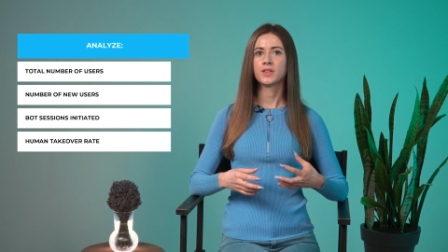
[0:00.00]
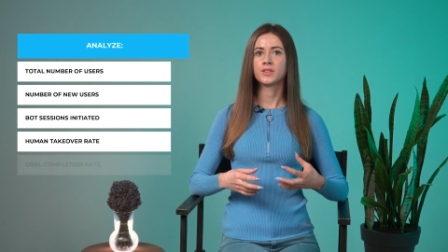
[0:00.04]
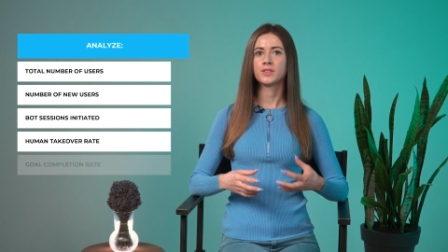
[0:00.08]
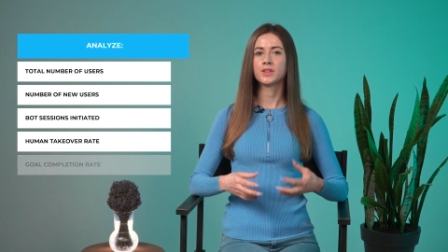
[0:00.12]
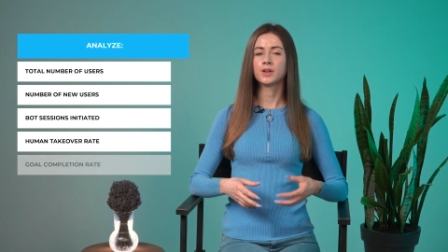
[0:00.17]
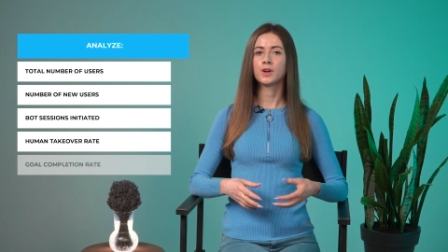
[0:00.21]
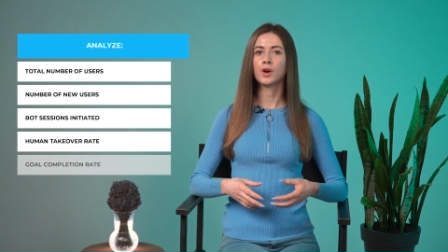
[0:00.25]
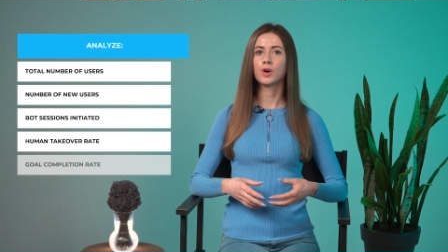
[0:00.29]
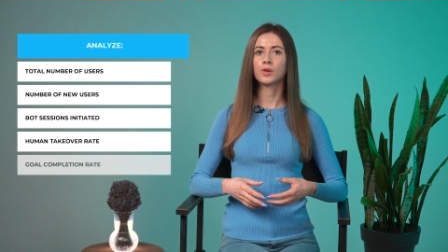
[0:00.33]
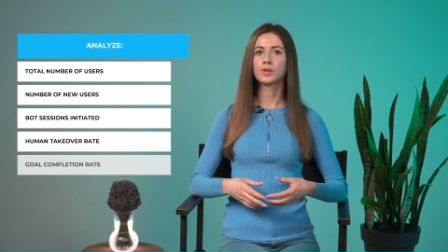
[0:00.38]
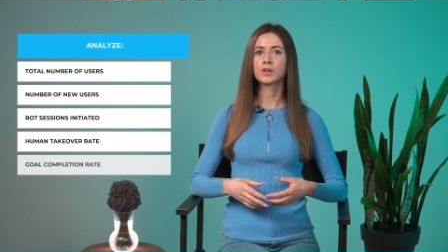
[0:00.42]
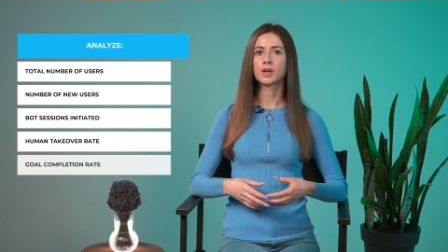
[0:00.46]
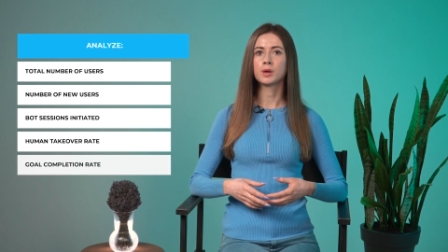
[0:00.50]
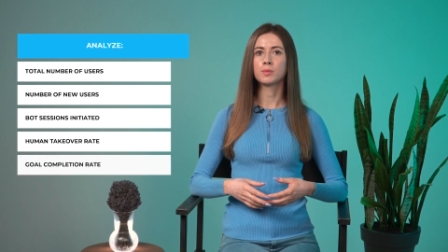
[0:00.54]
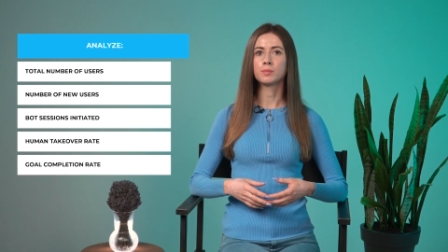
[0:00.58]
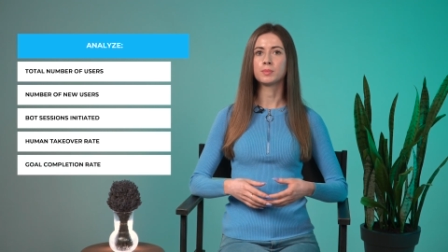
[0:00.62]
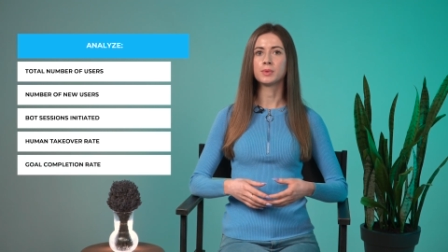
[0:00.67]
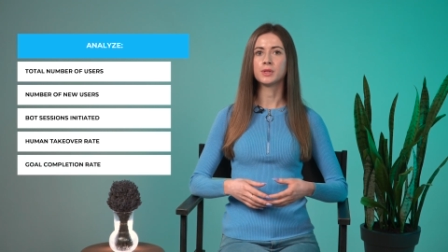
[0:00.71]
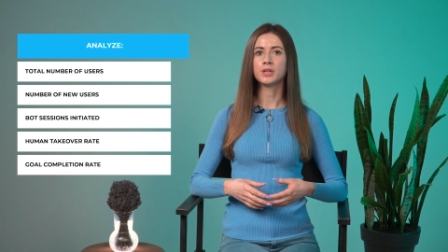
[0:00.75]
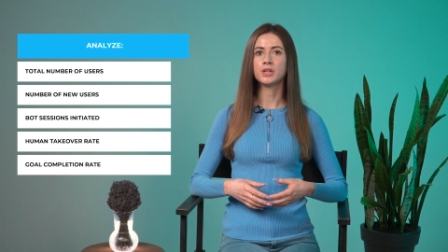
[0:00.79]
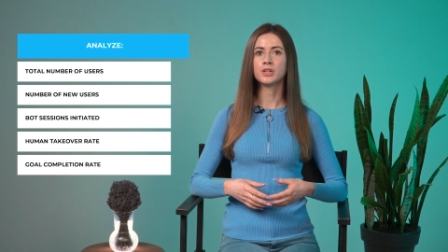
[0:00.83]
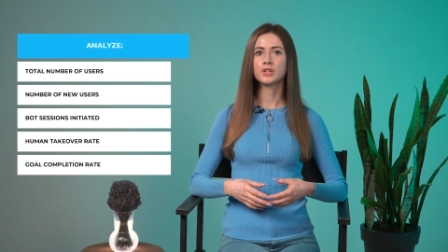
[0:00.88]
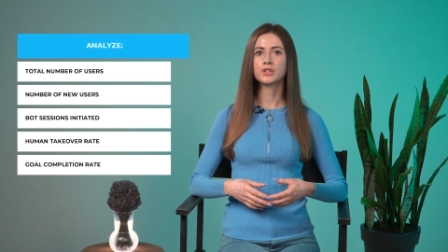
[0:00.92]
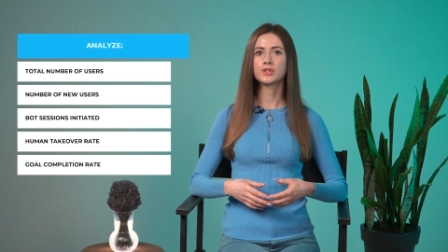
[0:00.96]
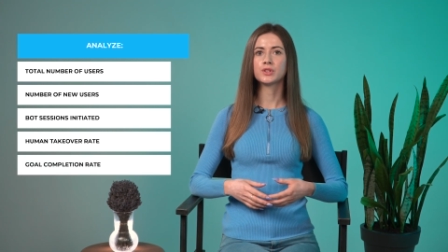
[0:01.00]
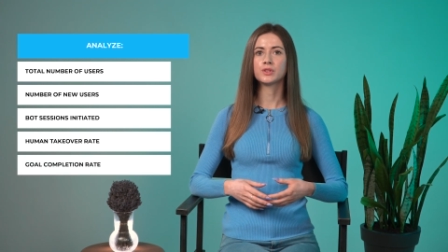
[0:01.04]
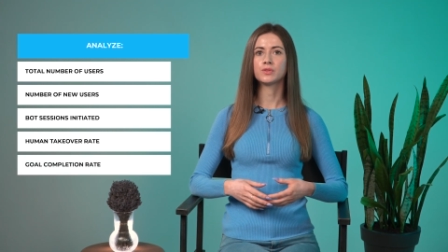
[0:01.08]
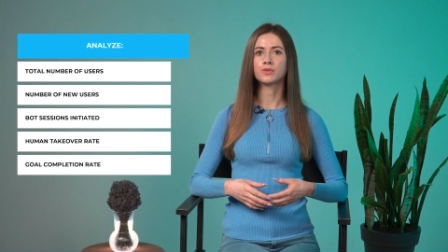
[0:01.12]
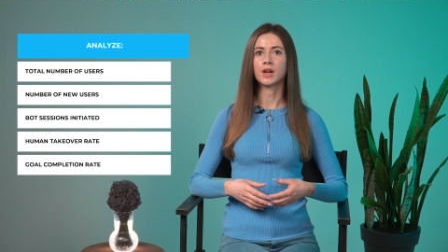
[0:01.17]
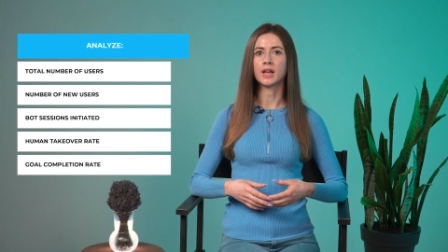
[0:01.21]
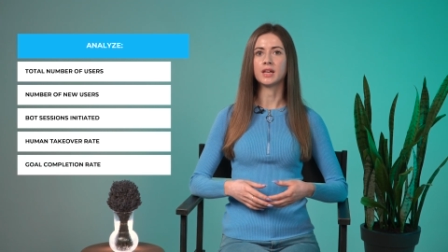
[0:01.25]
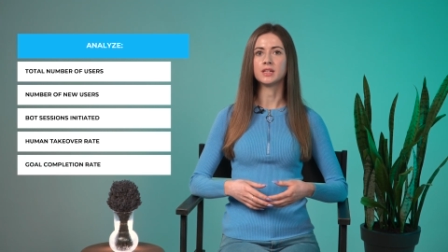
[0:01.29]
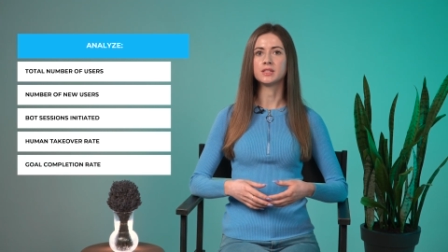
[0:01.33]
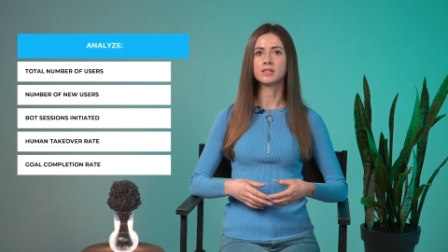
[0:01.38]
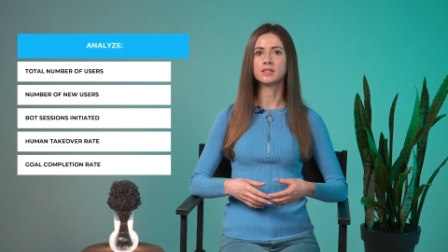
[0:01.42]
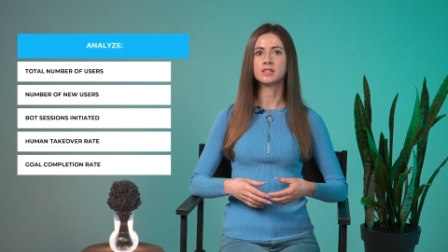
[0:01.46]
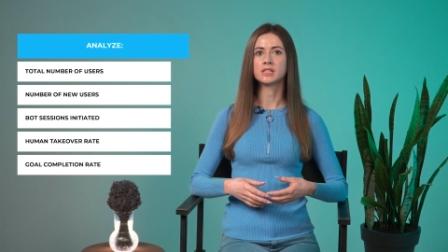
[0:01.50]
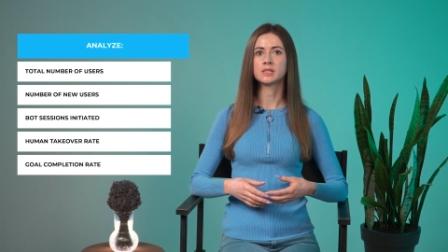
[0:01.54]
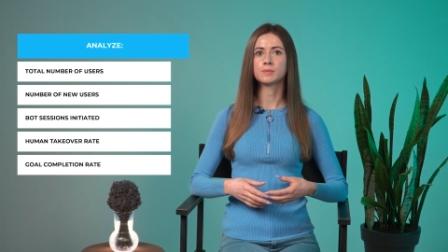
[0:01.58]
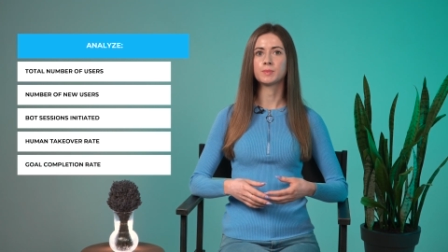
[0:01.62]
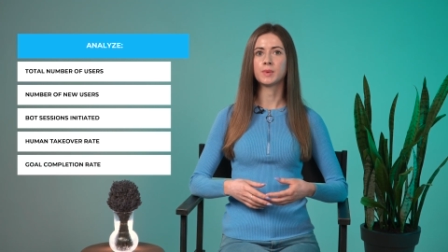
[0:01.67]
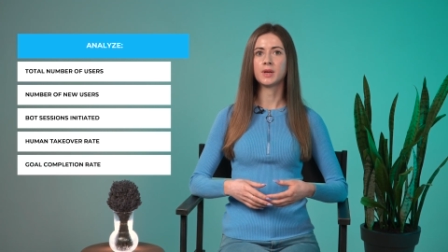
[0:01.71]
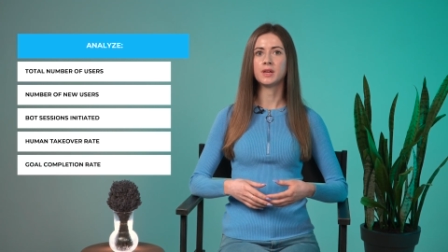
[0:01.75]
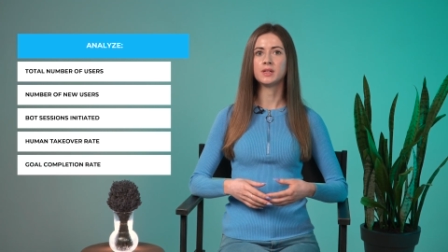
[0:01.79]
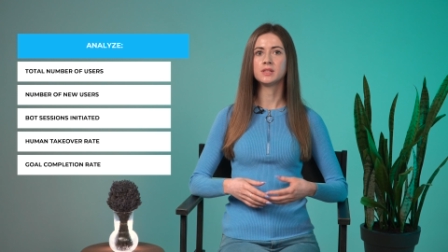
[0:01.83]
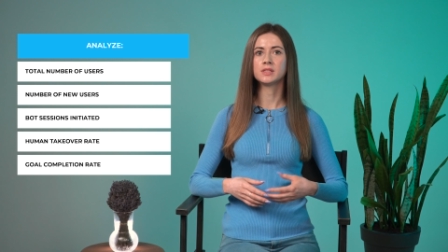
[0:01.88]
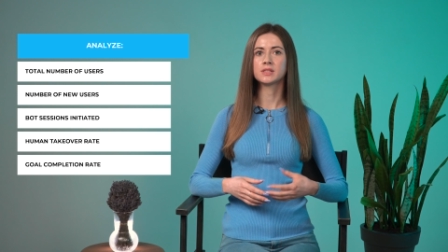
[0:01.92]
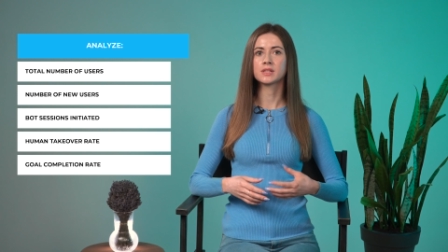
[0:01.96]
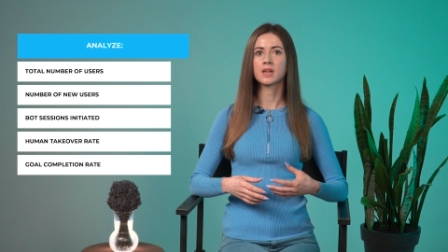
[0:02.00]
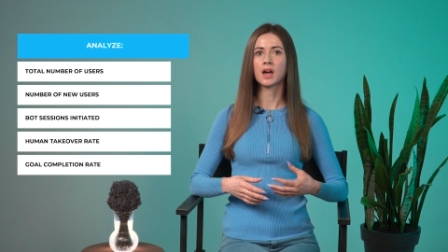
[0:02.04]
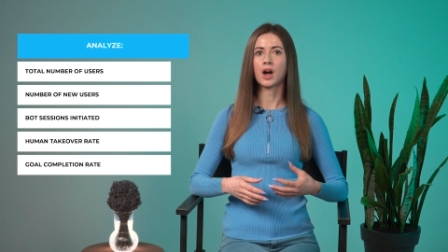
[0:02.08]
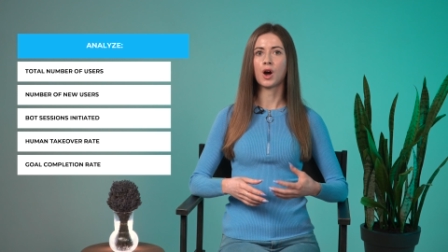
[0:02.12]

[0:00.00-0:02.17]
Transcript: The goal completion rate displays